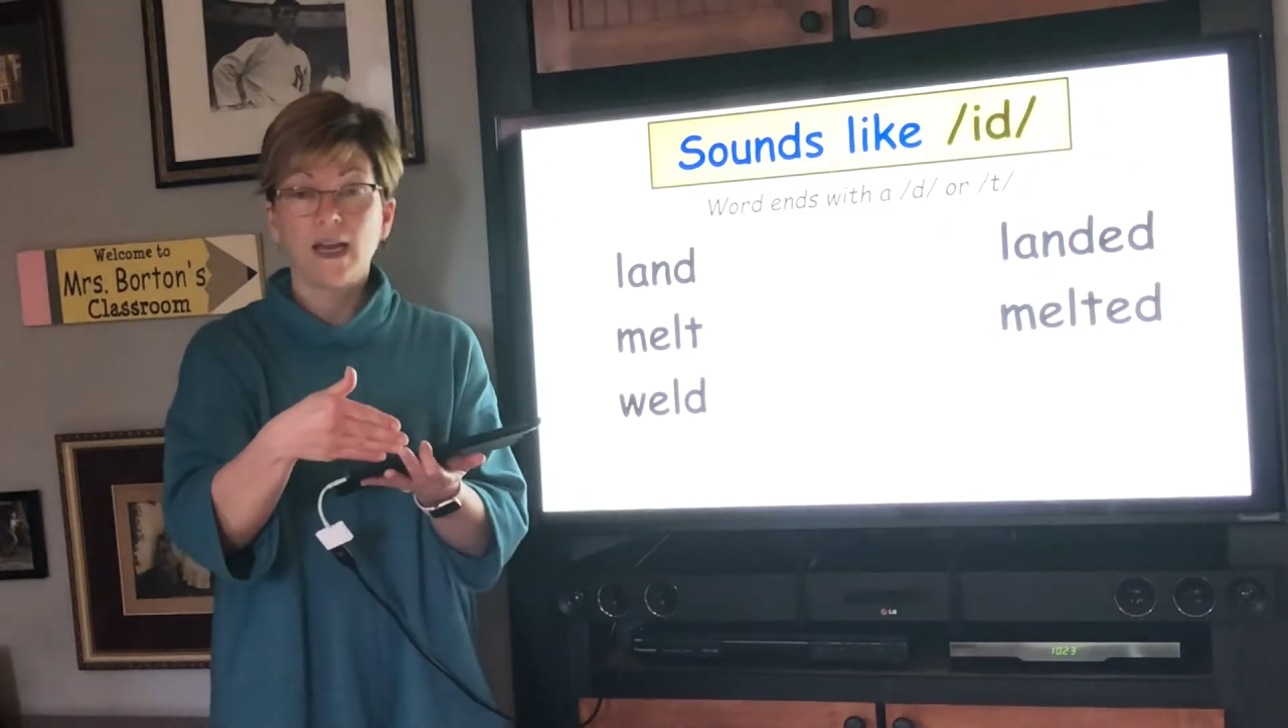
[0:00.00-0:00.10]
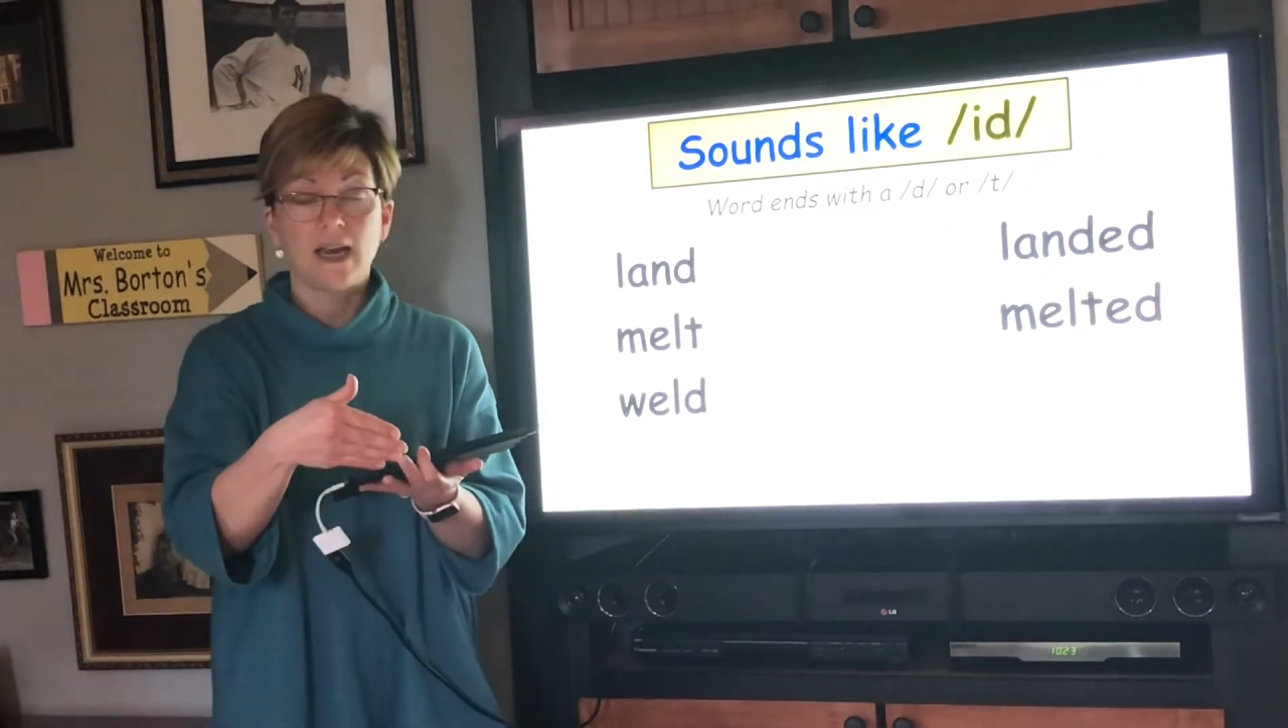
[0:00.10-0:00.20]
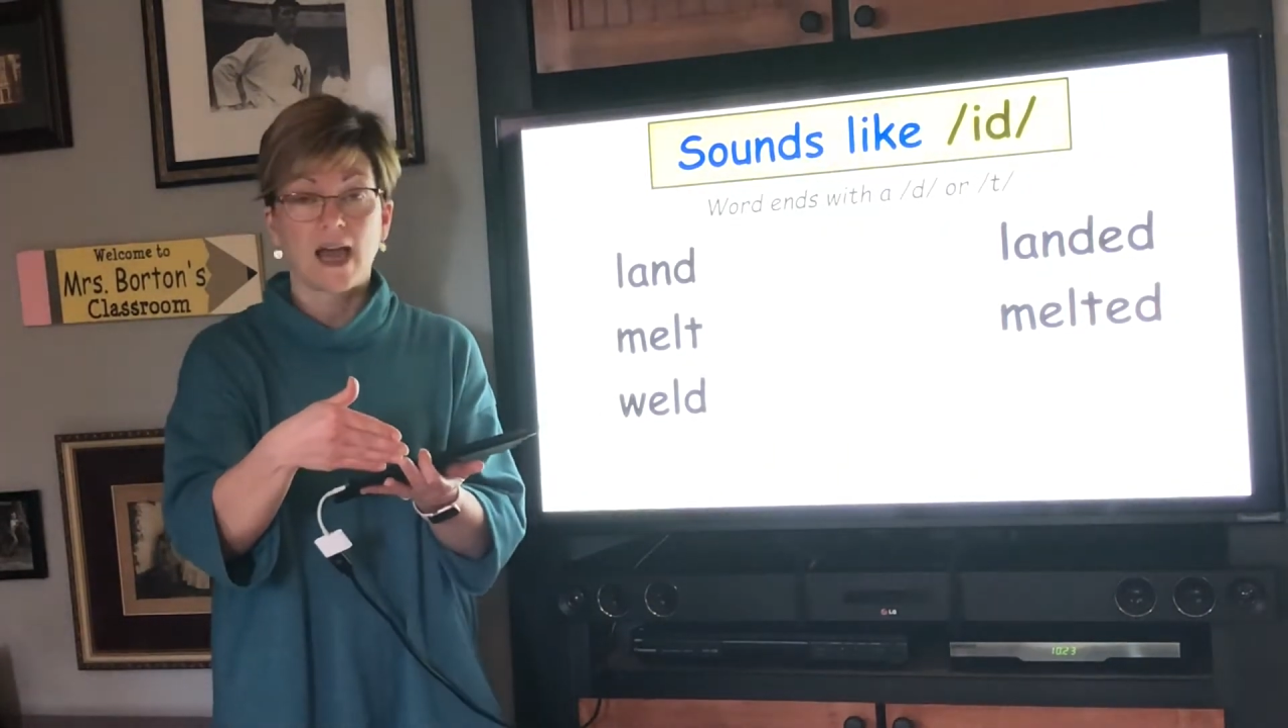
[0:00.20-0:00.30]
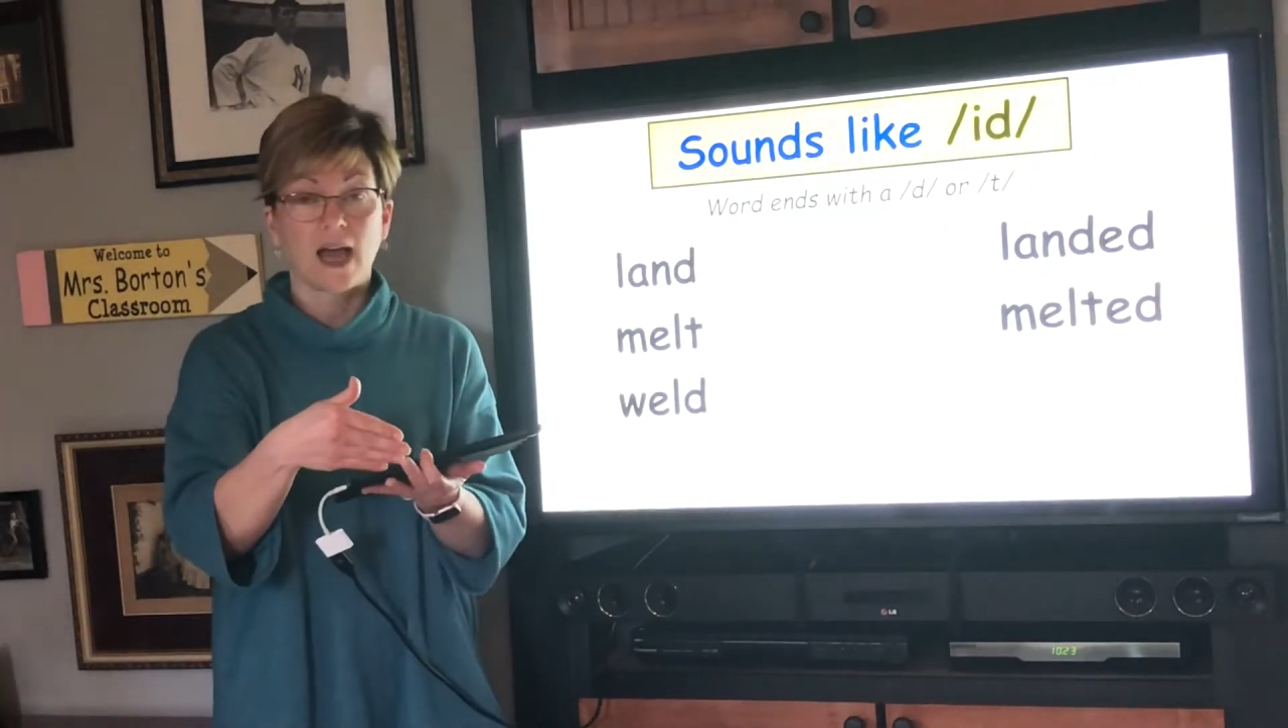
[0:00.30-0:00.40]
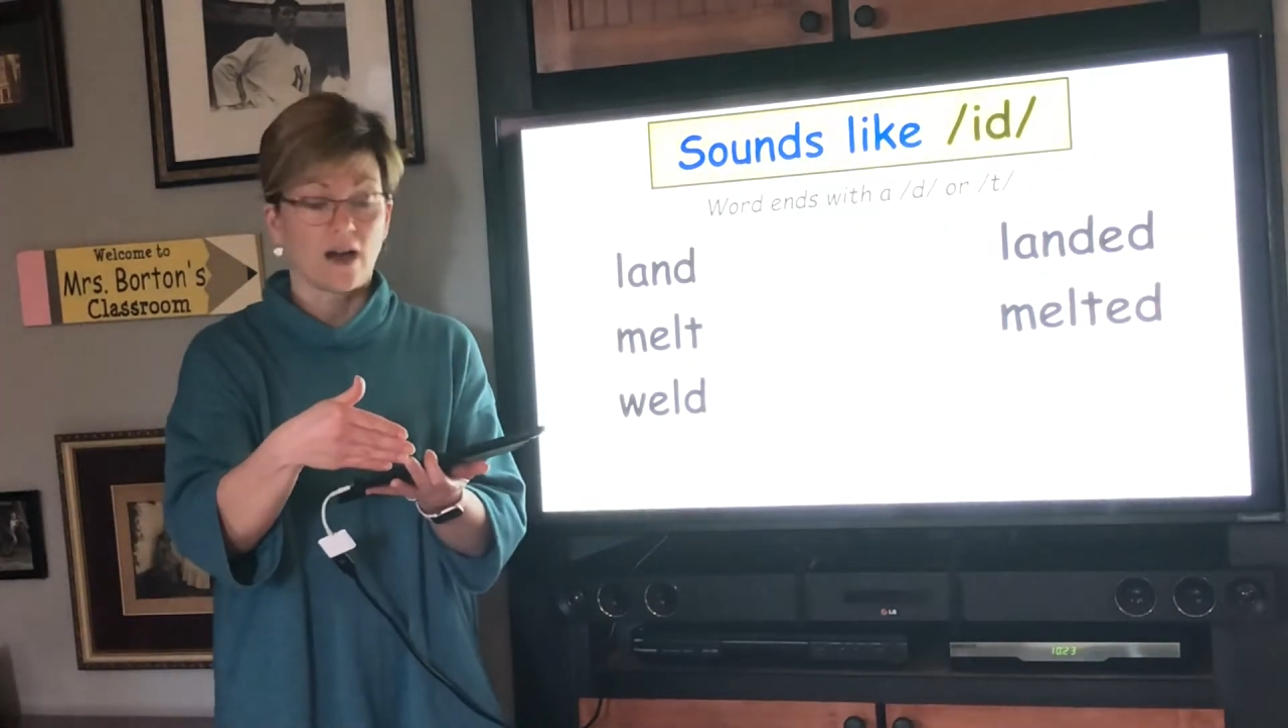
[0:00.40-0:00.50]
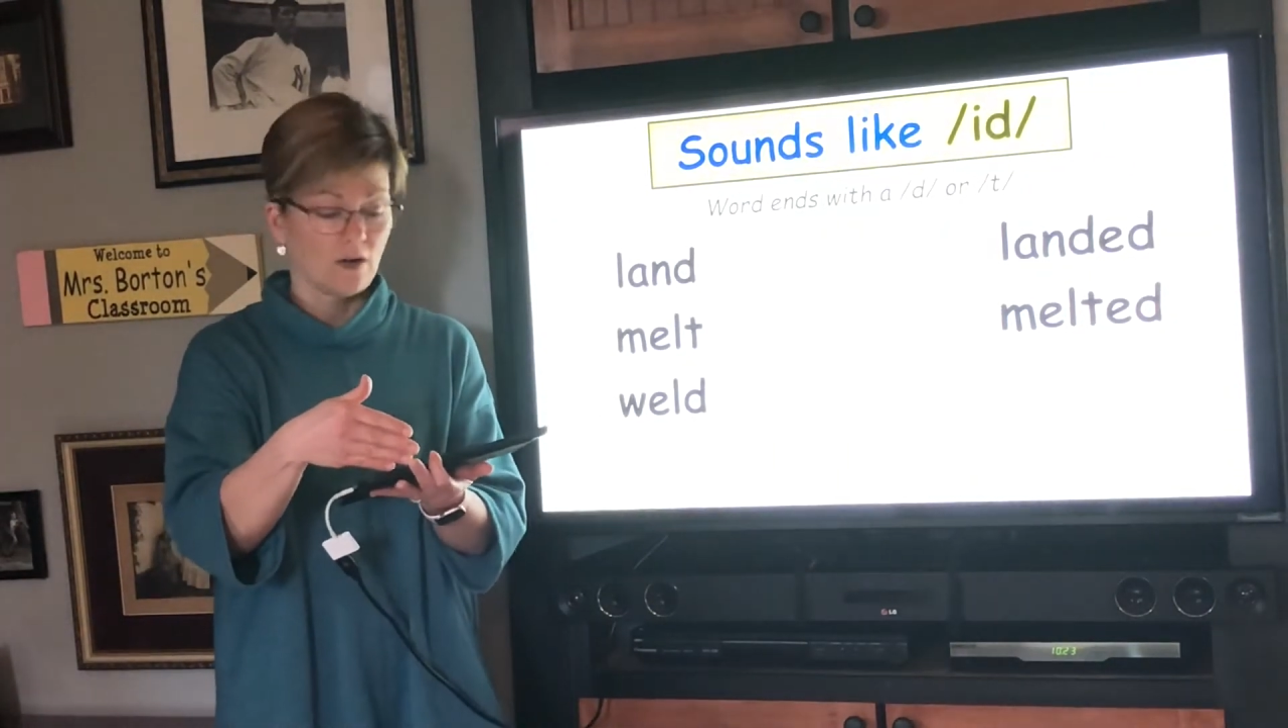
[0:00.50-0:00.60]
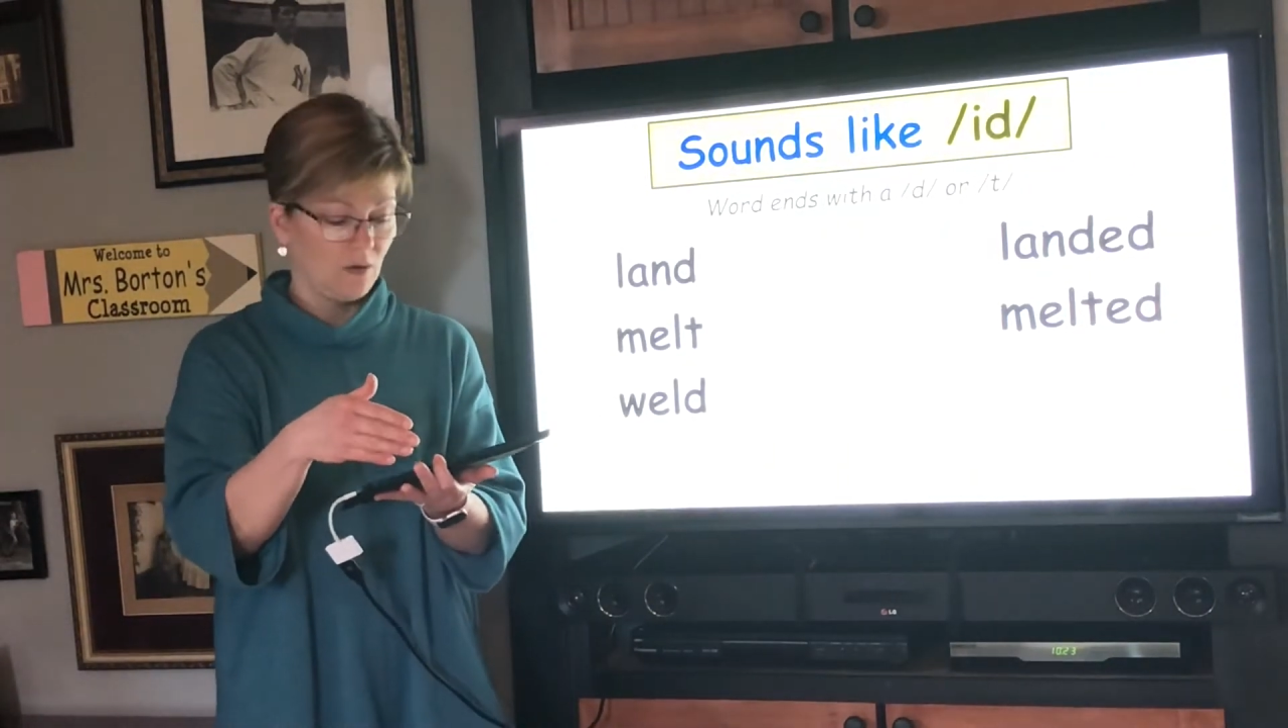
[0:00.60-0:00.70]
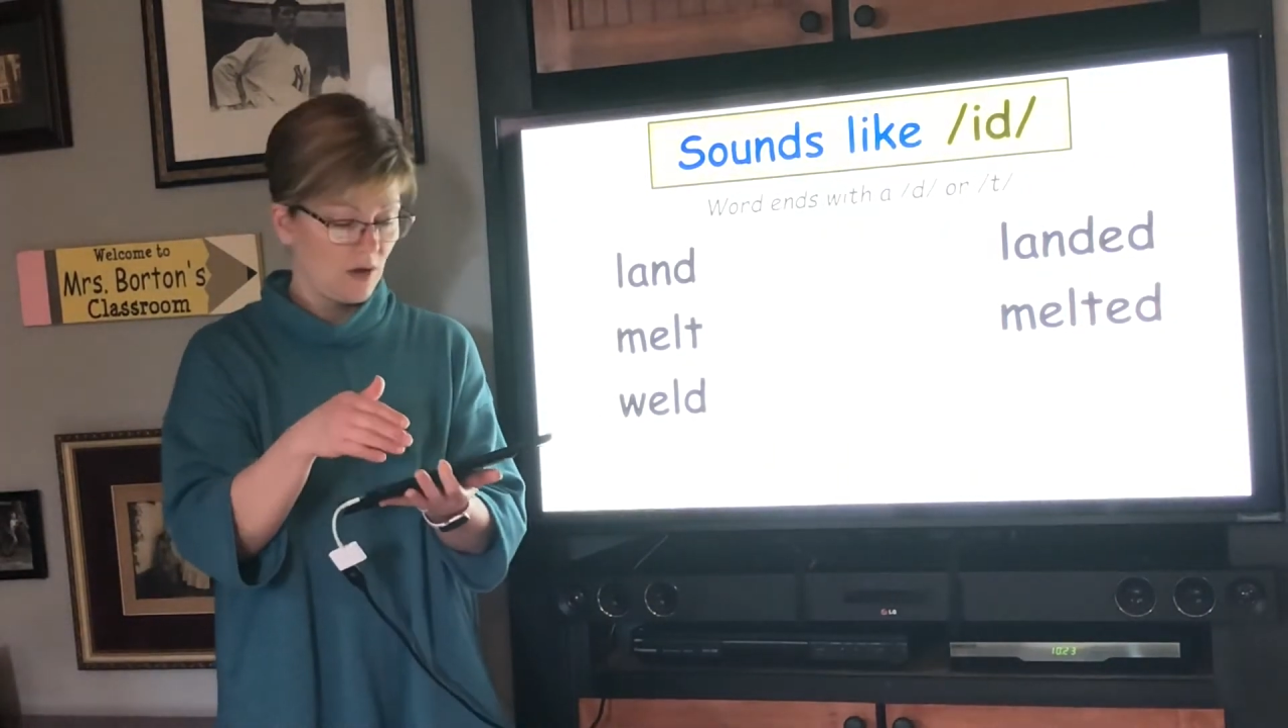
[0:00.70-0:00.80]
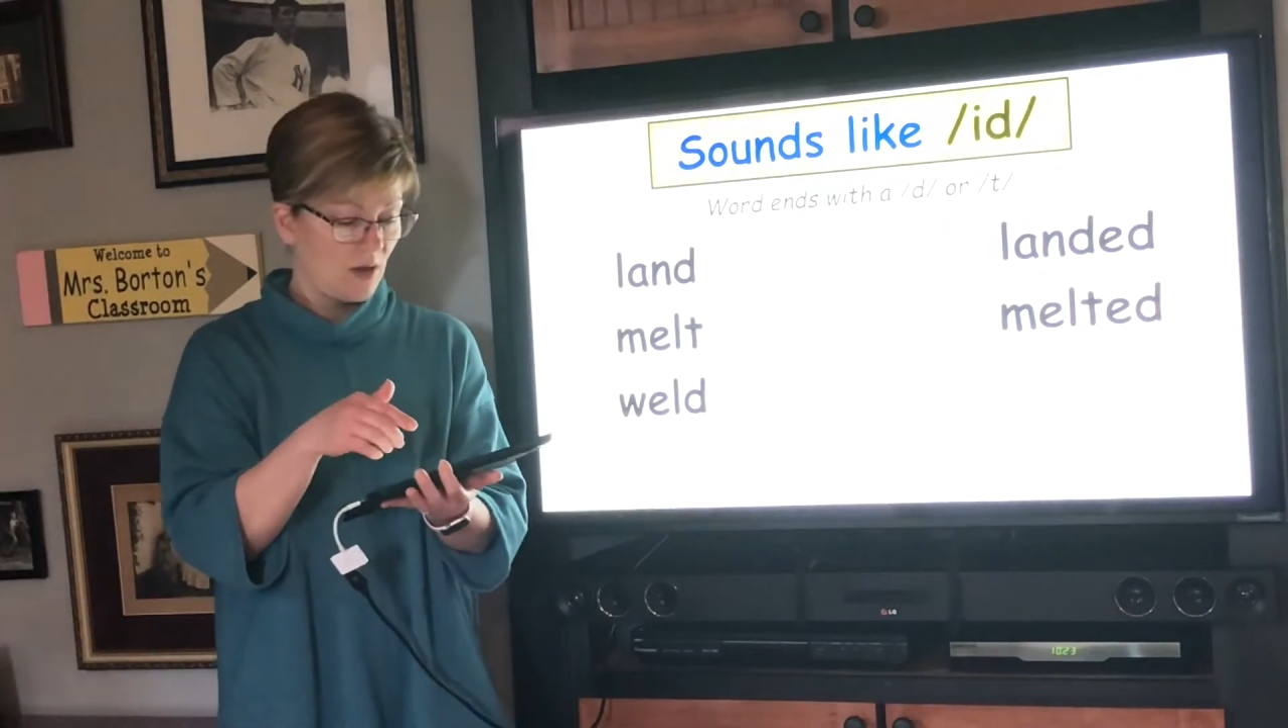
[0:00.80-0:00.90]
now,